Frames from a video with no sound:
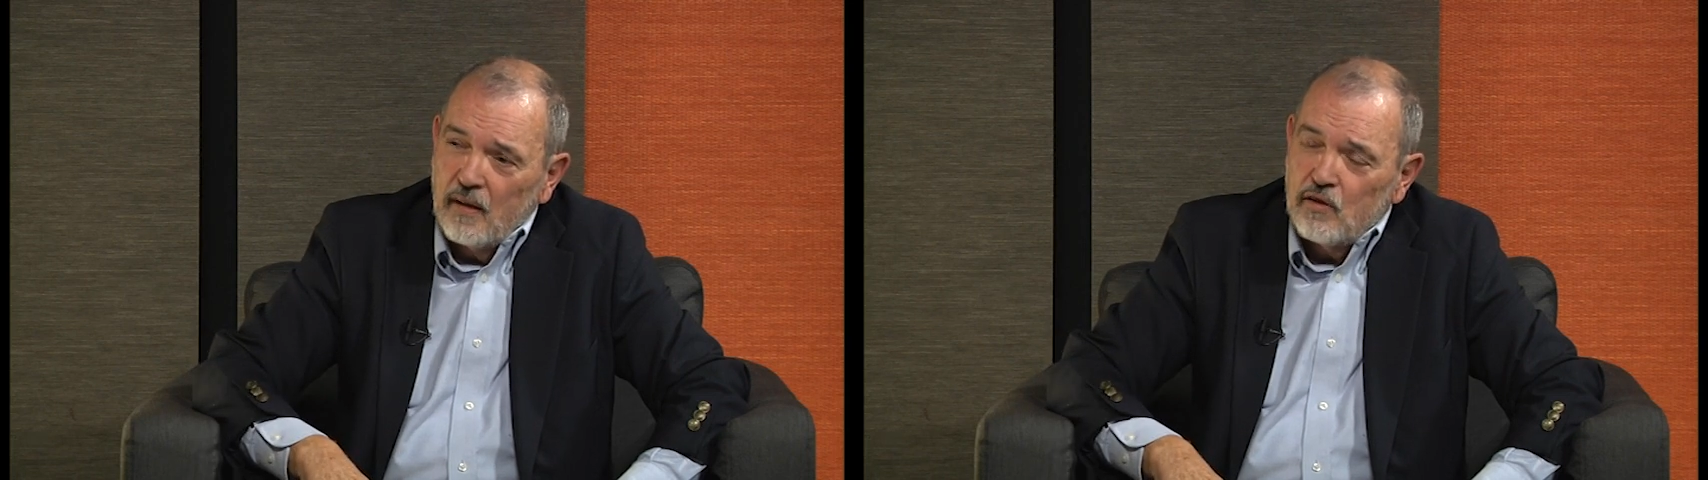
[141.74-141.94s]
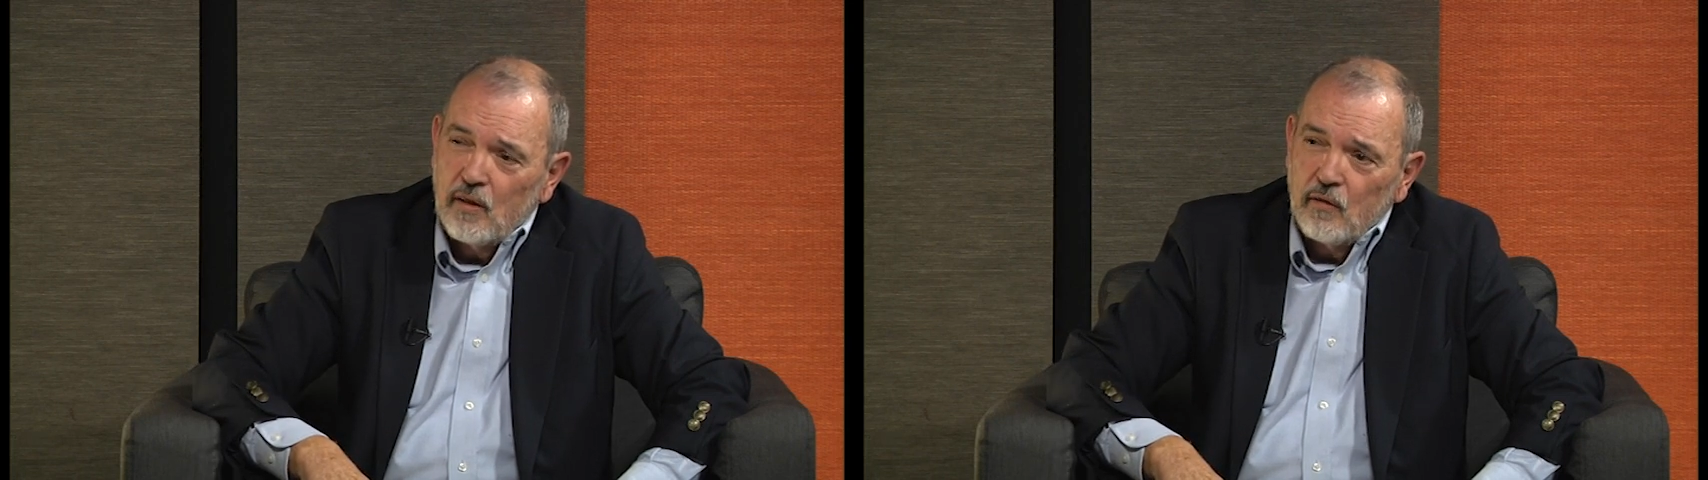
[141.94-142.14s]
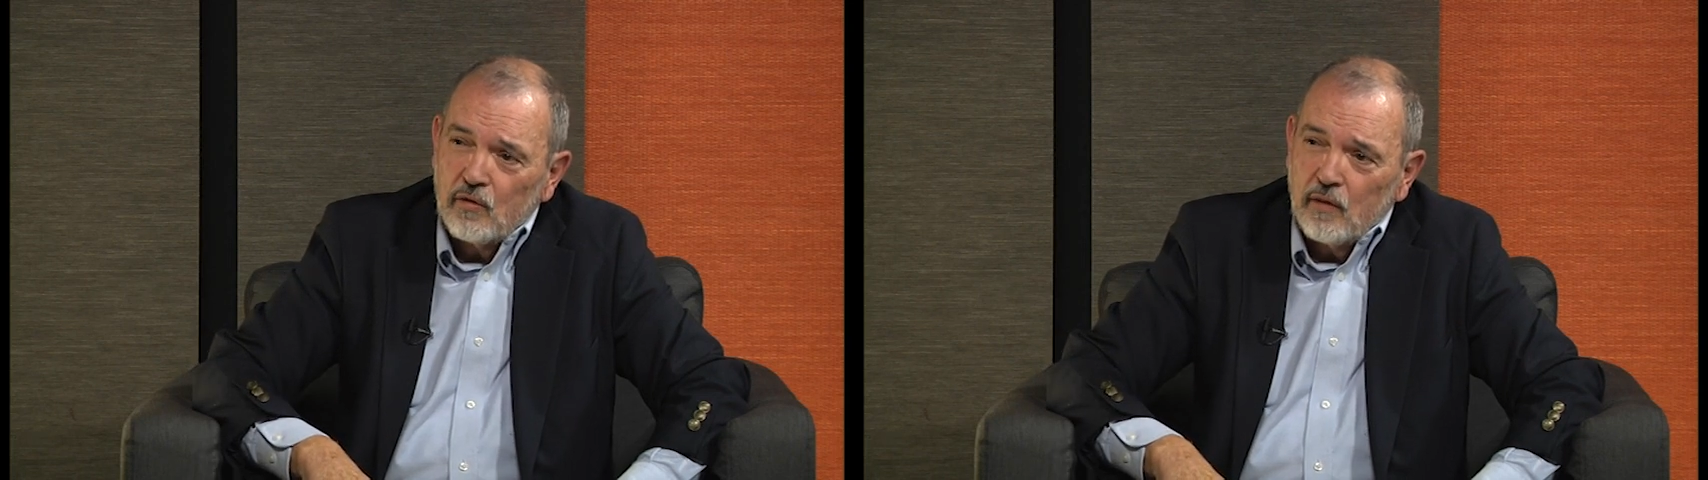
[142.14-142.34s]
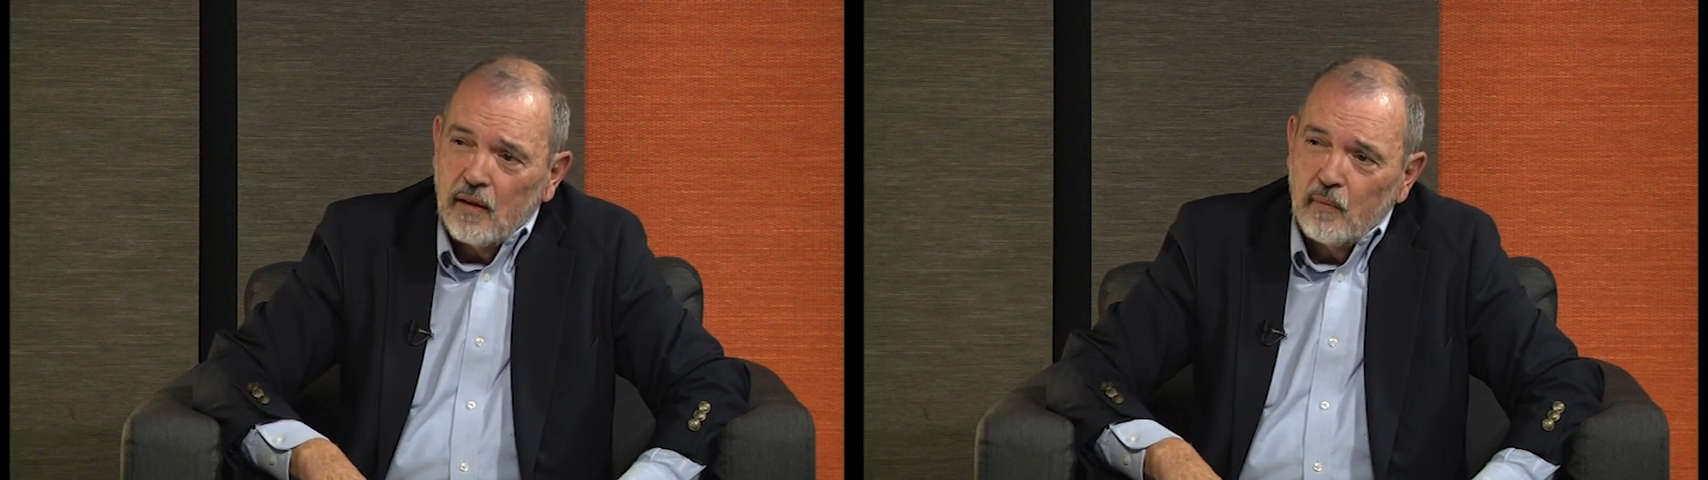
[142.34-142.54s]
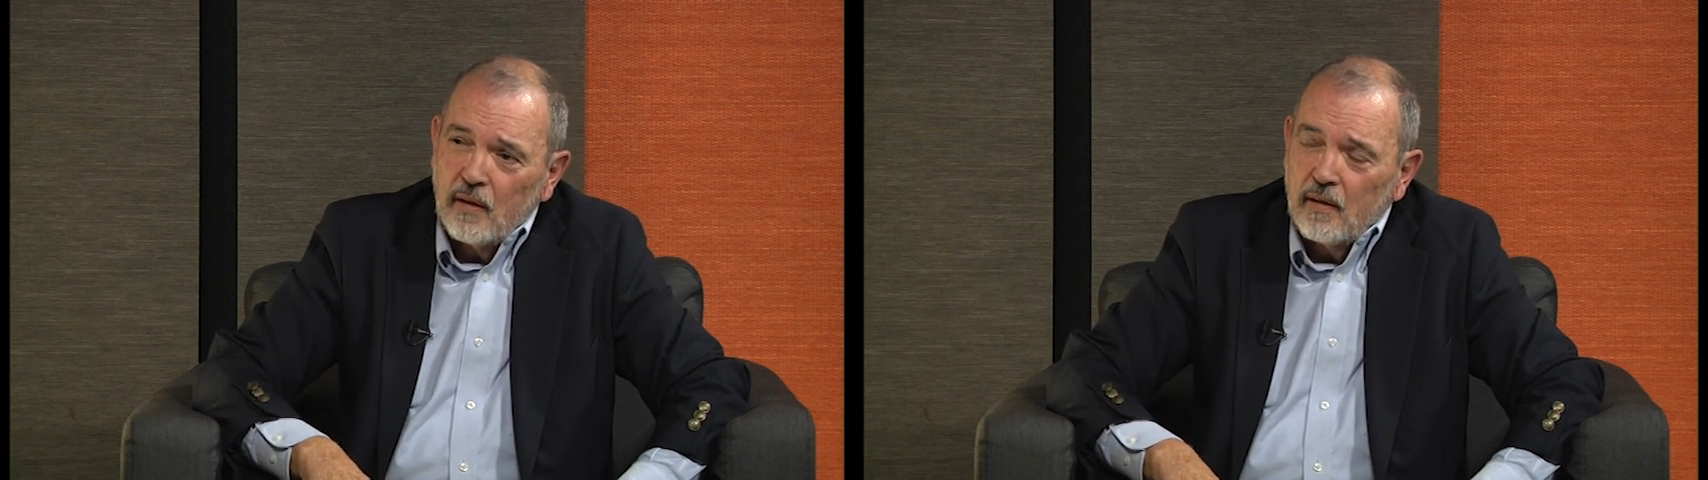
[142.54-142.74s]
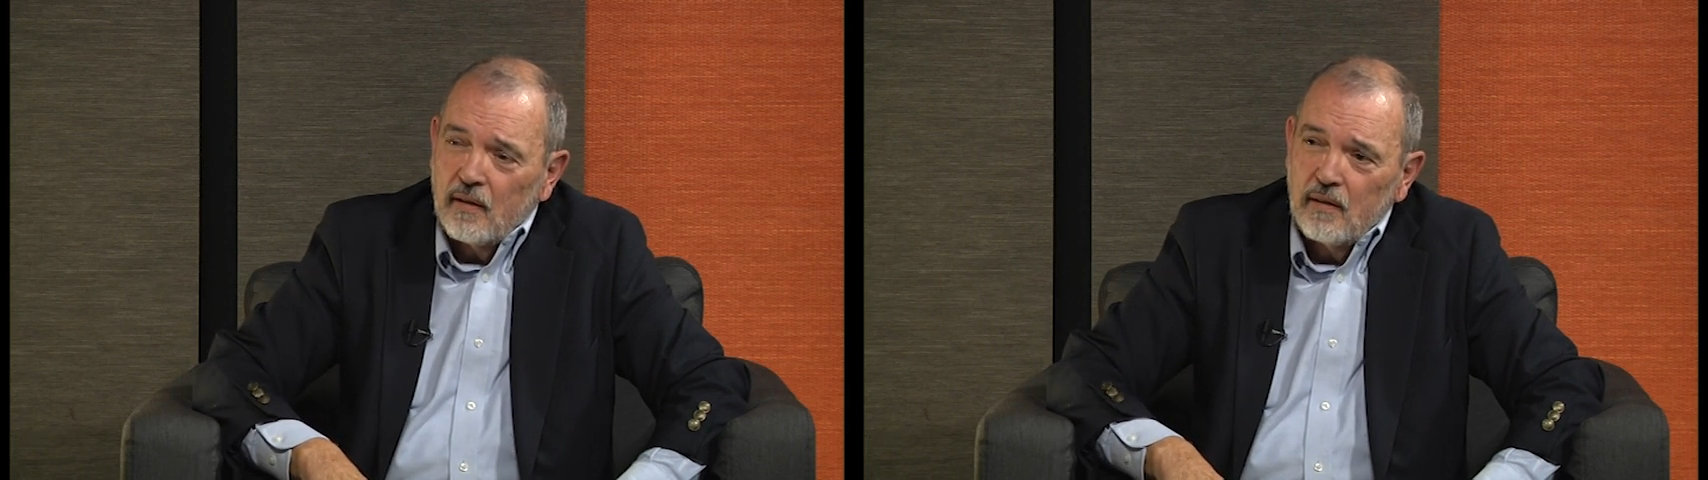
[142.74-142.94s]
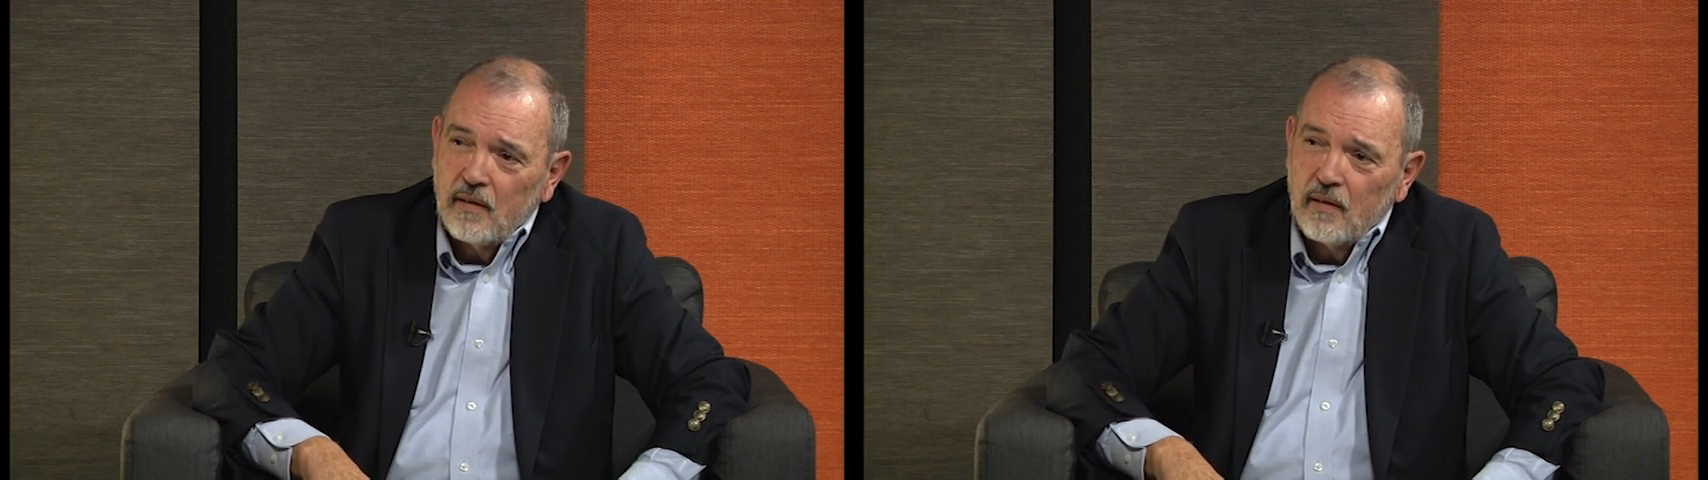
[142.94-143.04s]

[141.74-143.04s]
I mean, did you ever dream that